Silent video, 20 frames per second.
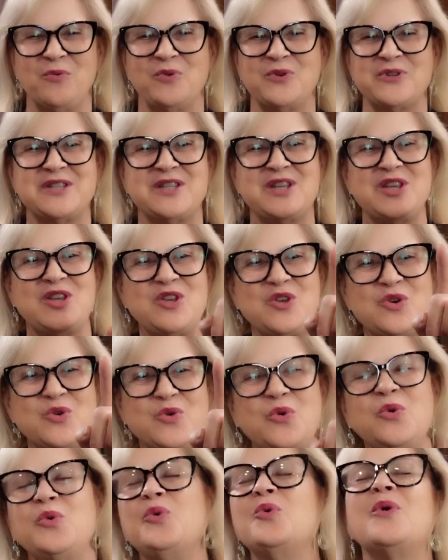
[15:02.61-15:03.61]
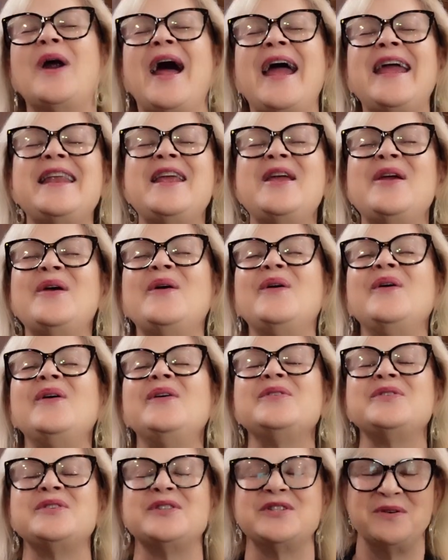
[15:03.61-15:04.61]
We'll see you right here
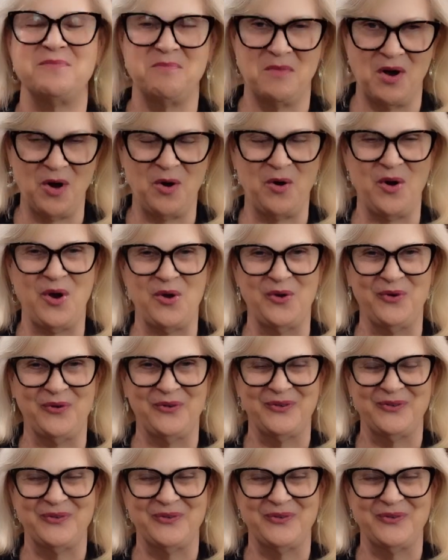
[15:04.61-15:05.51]
tomorrow.